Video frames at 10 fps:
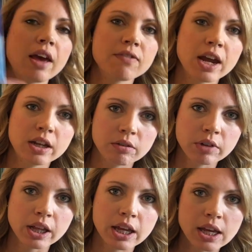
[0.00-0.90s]
I find it
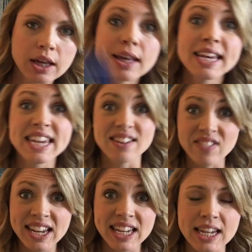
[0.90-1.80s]
really
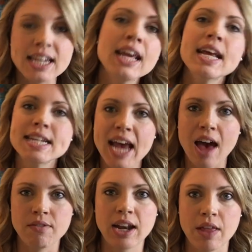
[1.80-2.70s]
convenient to
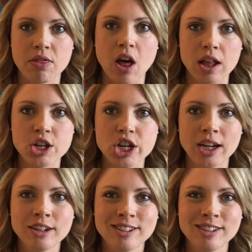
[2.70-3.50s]
have an anthology.